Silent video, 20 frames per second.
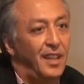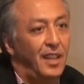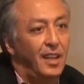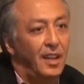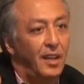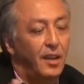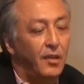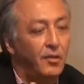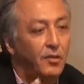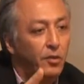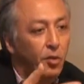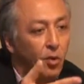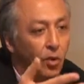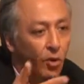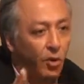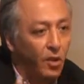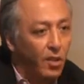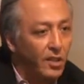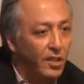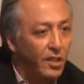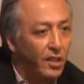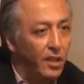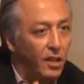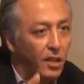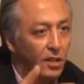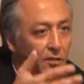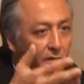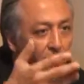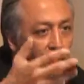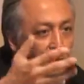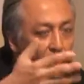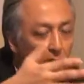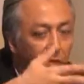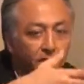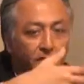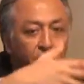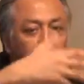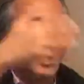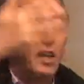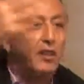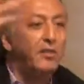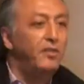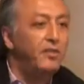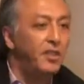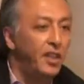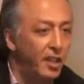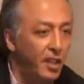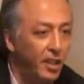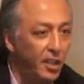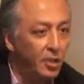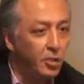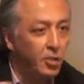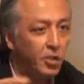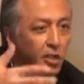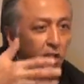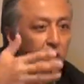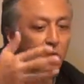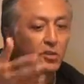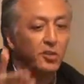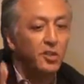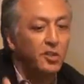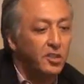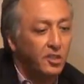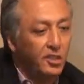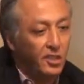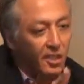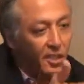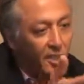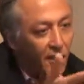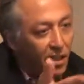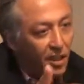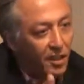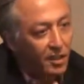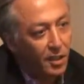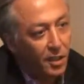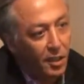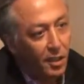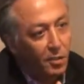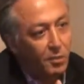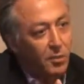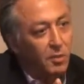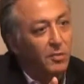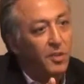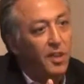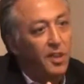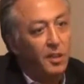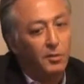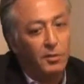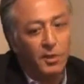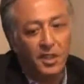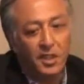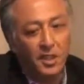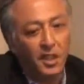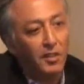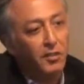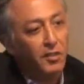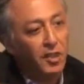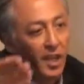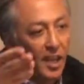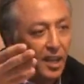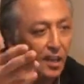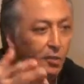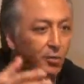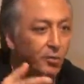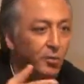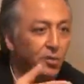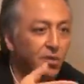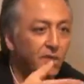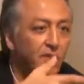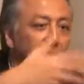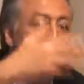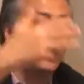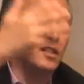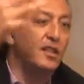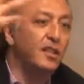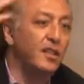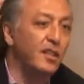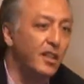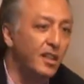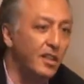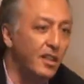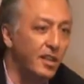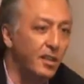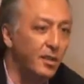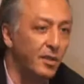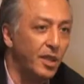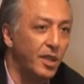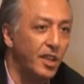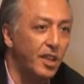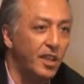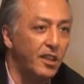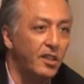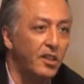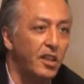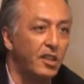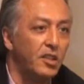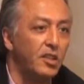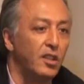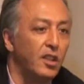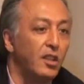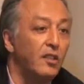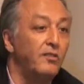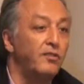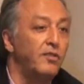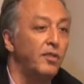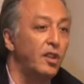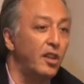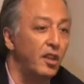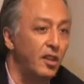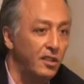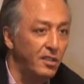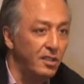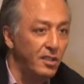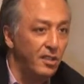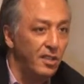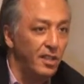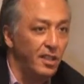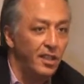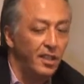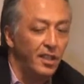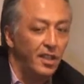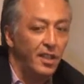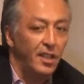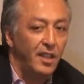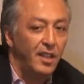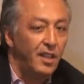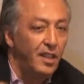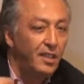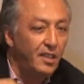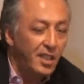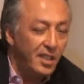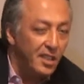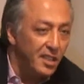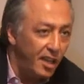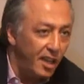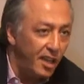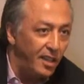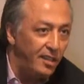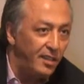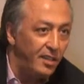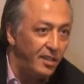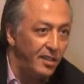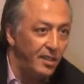Of all the love of every creature, not just other human being, but even animals, his love for God. That's inside.